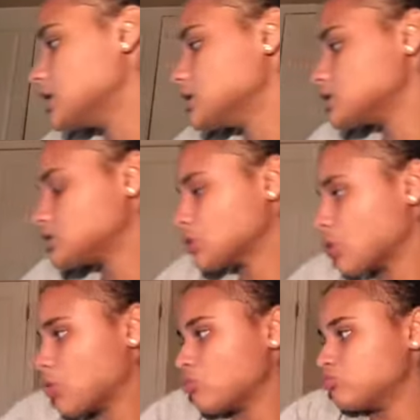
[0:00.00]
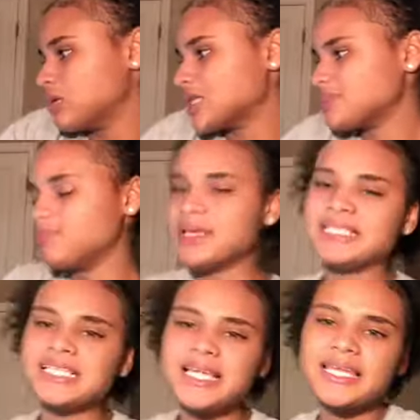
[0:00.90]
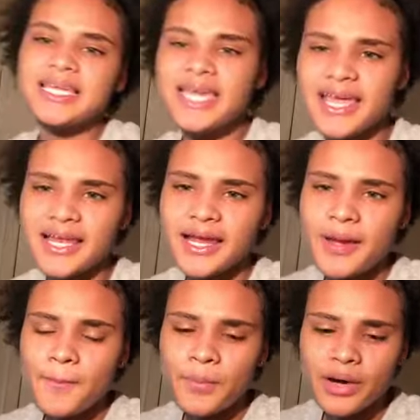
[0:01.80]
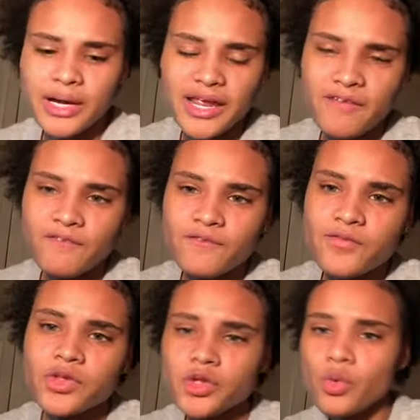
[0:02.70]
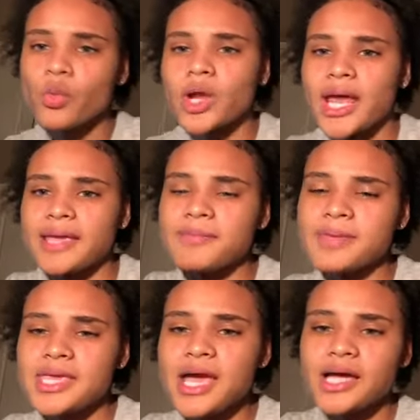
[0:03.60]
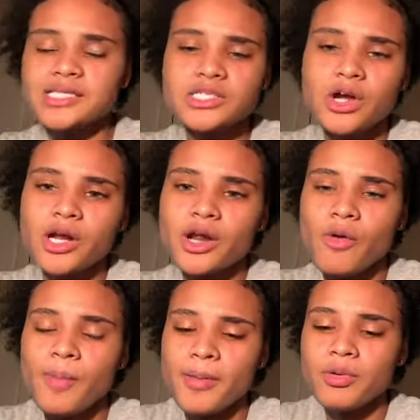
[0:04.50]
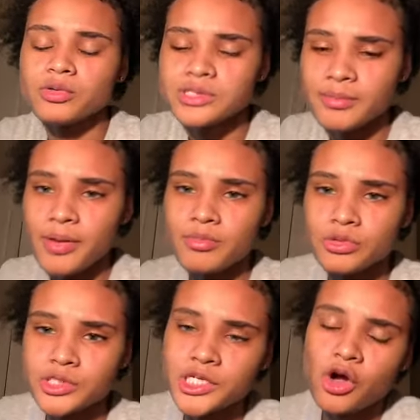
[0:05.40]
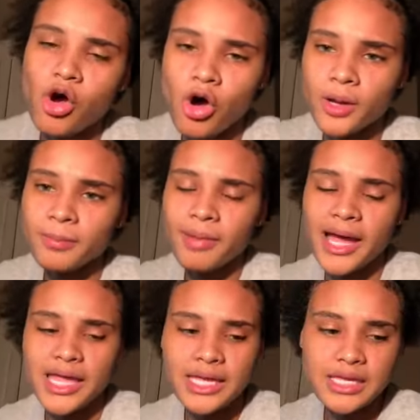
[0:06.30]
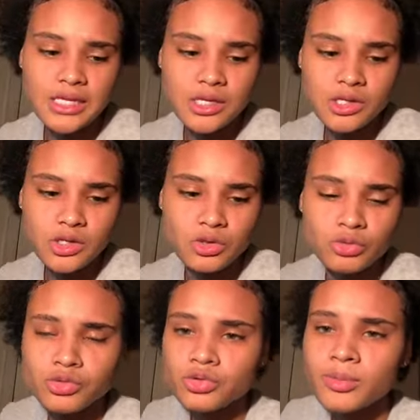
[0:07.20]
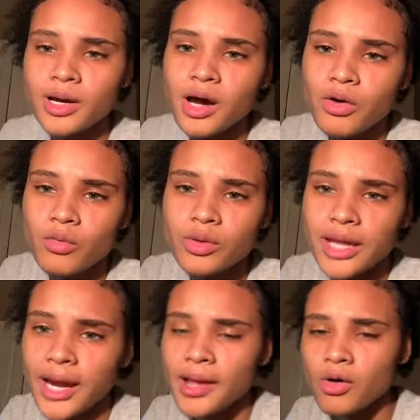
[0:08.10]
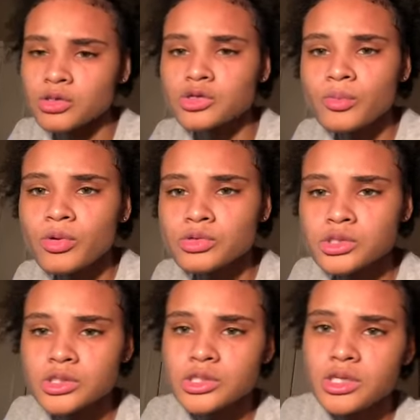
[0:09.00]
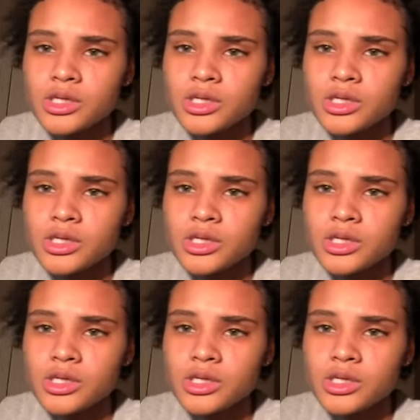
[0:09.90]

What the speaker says: So that's basically it. But if you were like me, I started out by posting my music on my YouTube account that I also post